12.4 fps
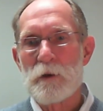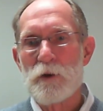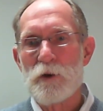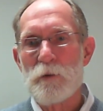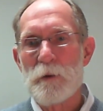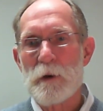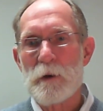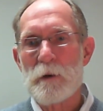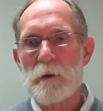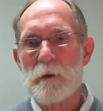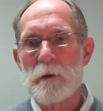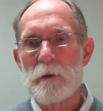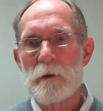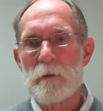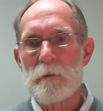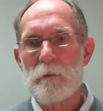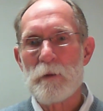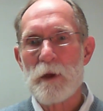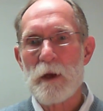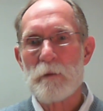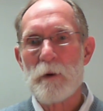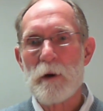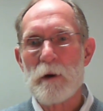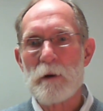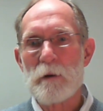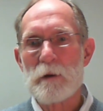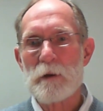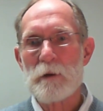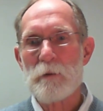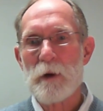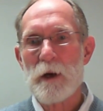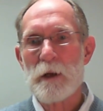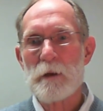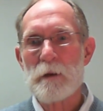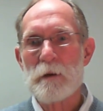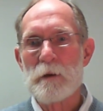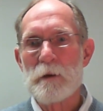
Cuba, Myanmar, Iran,